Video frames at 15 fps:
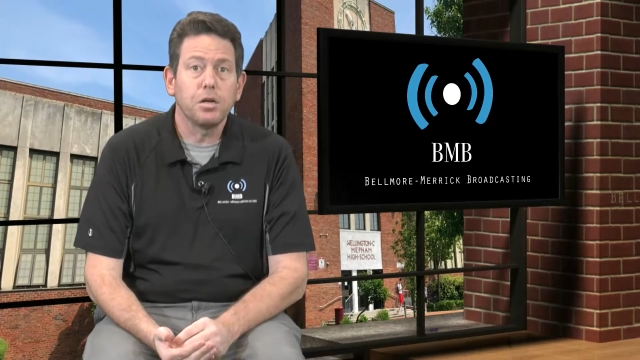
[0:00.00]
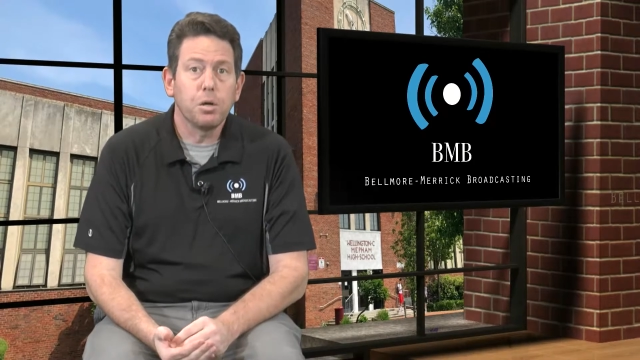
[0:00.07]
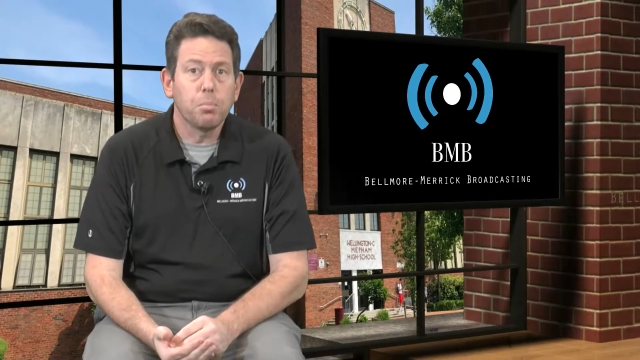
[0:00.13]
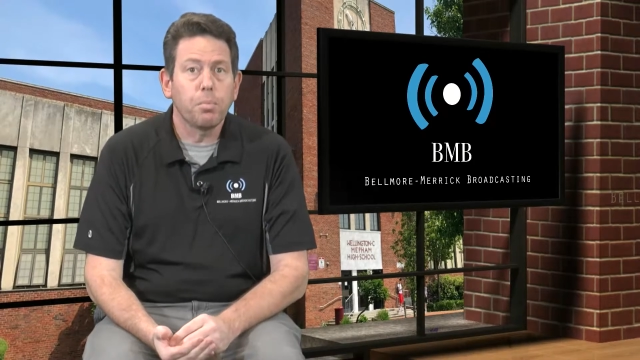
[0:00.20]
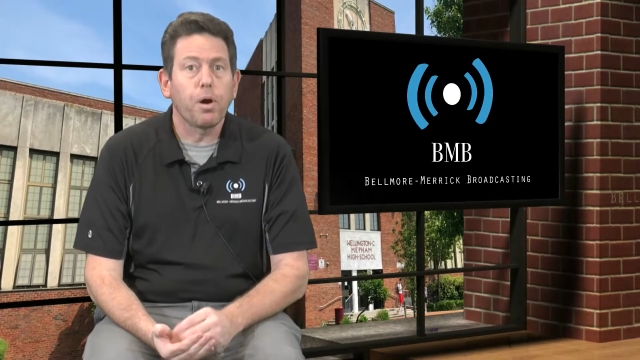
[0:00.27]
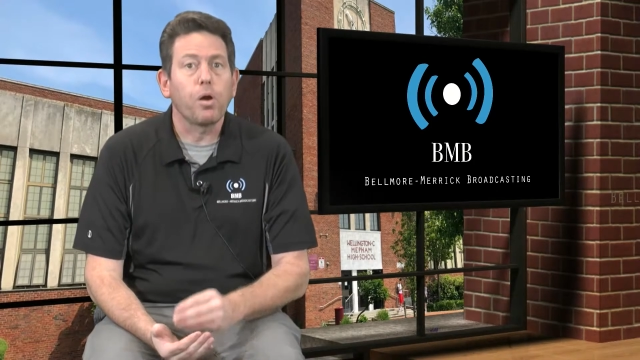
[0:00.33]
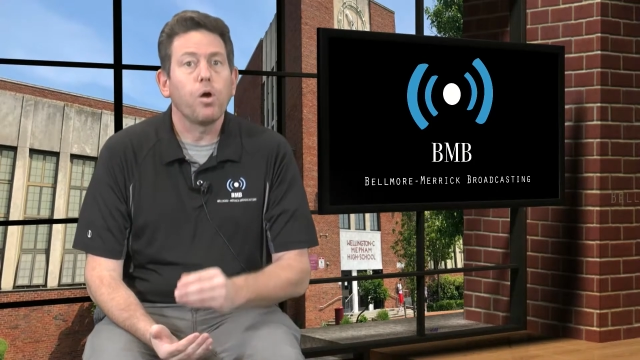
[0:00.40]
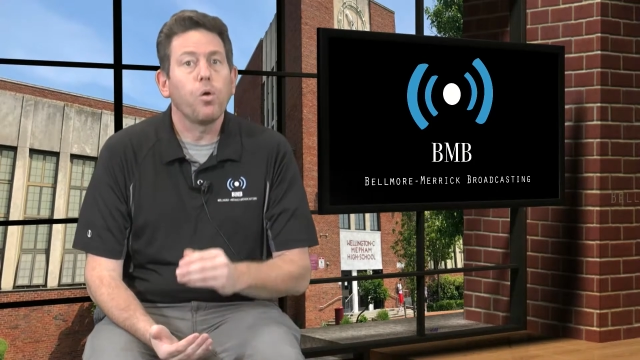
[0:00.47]

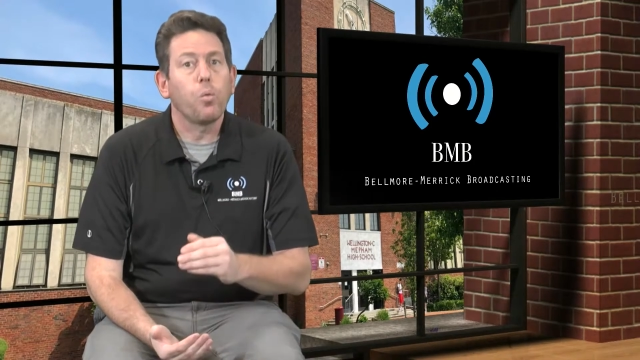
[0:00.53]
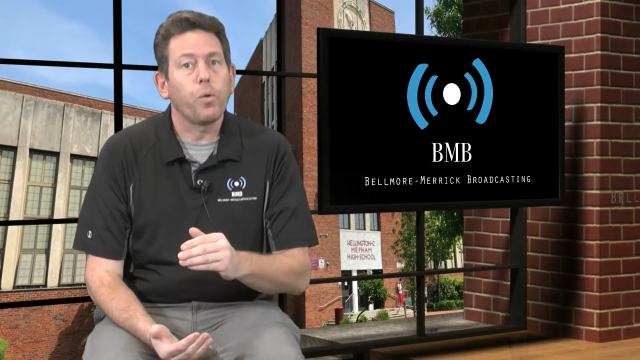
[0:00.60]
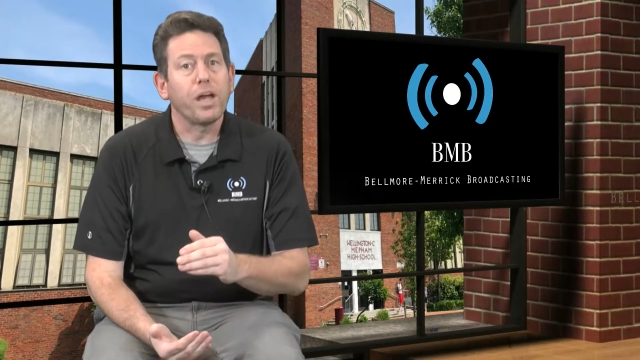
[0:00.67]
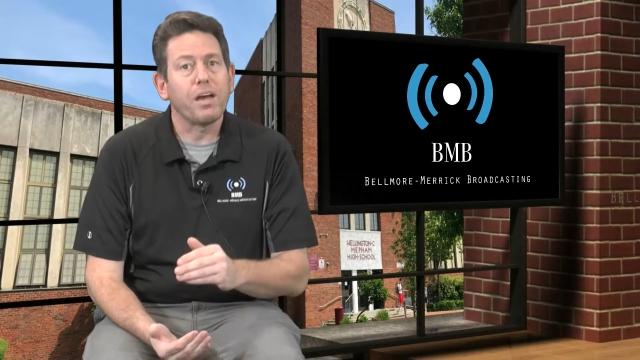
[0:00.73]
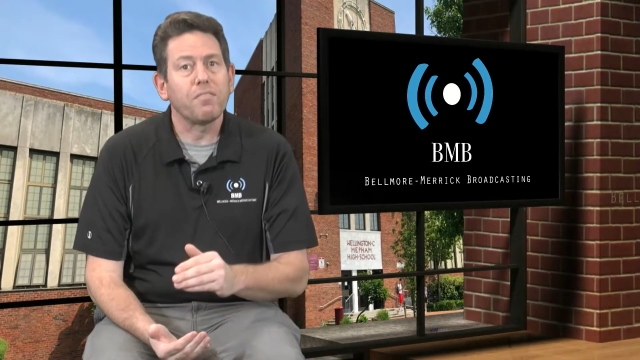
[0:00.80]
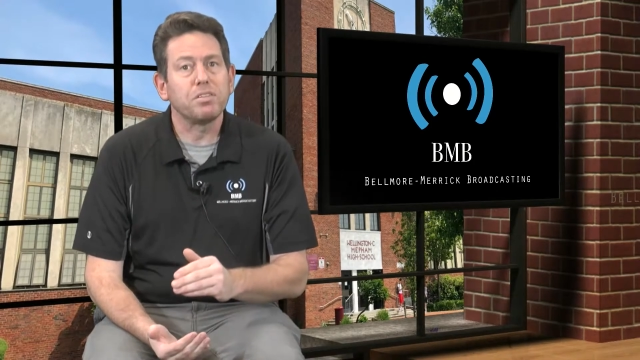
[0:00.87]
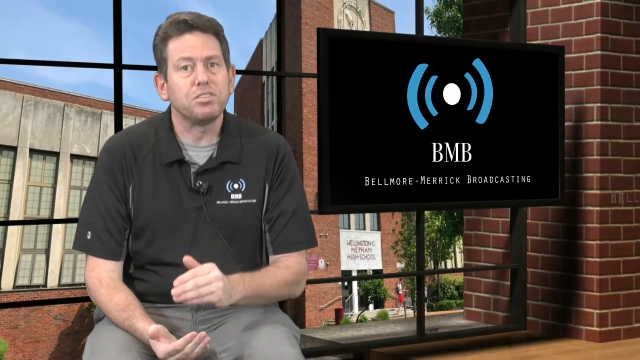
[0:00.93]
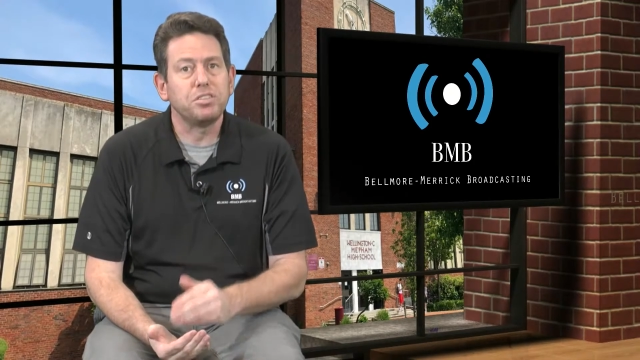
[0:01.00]
but we
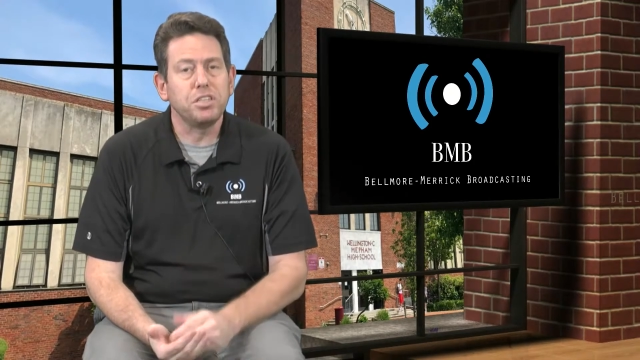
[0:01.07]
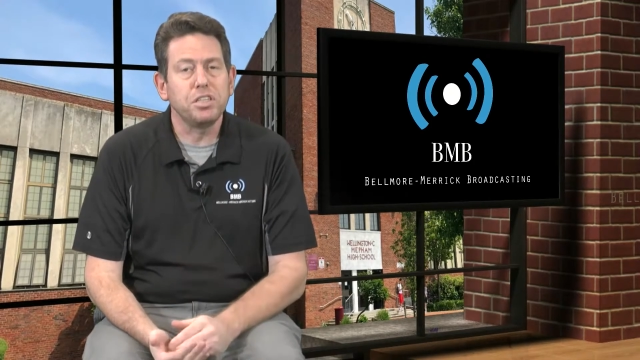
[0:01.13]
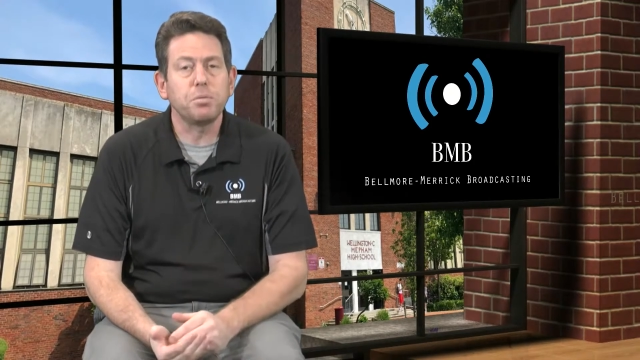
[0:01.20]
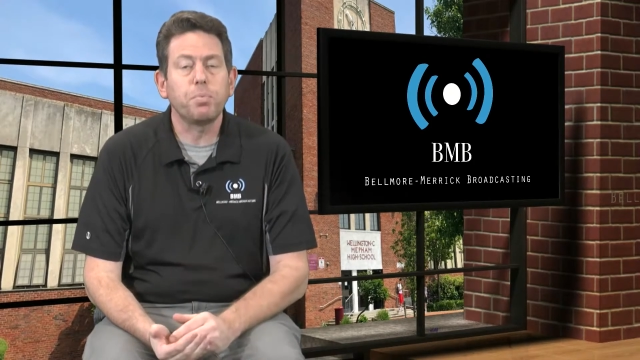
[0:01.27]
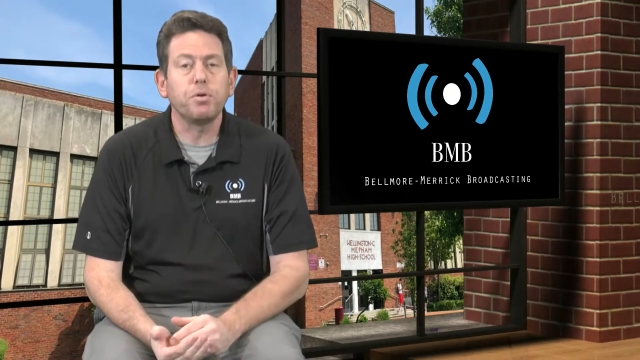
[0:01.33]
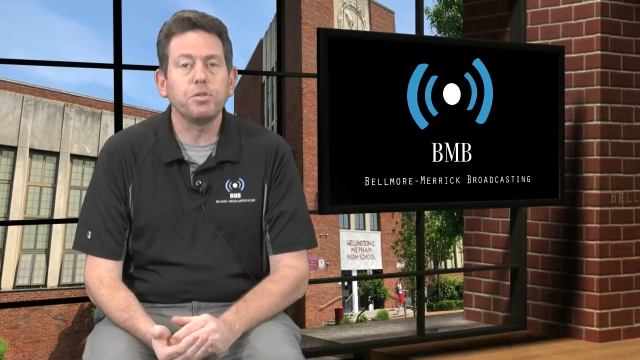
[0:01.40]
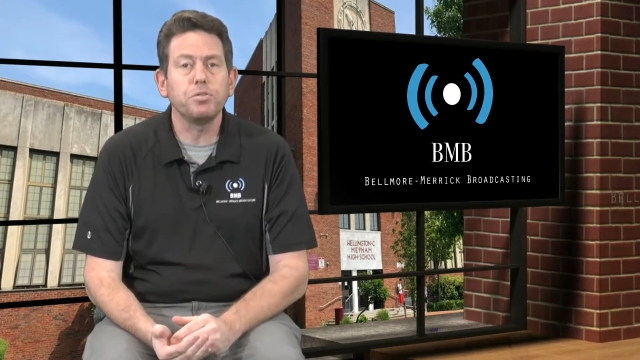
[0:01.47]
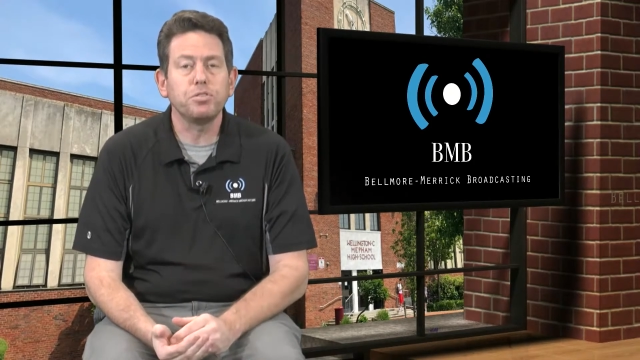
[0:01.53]
have a senior
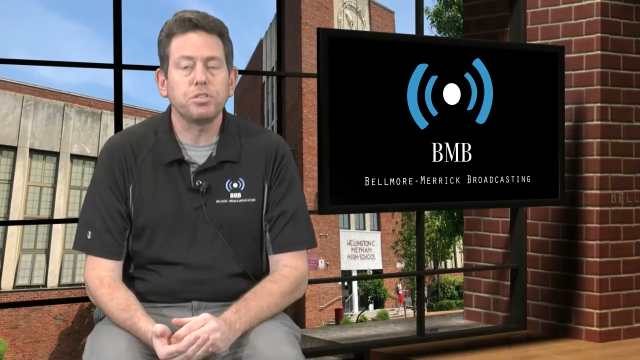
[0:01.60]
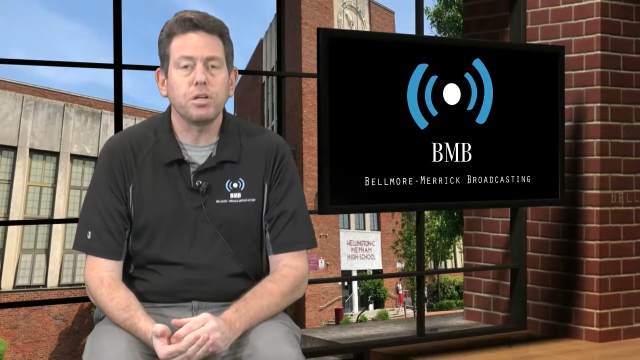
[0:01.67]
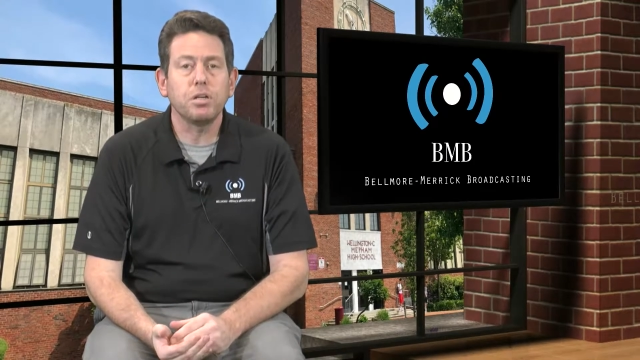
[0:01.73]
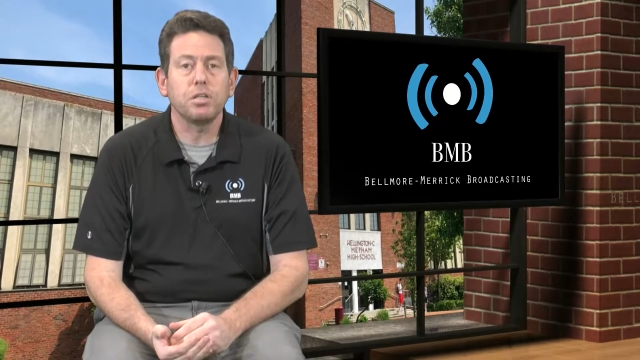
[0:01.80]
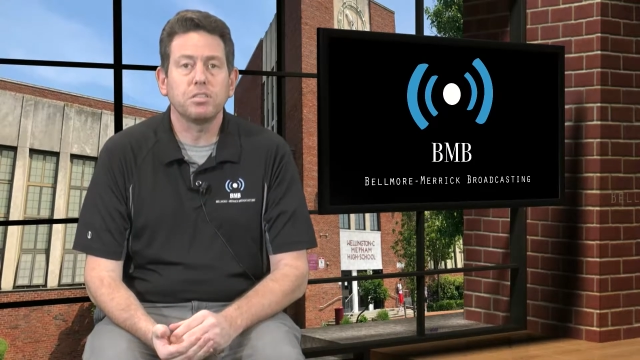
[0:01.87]
producer,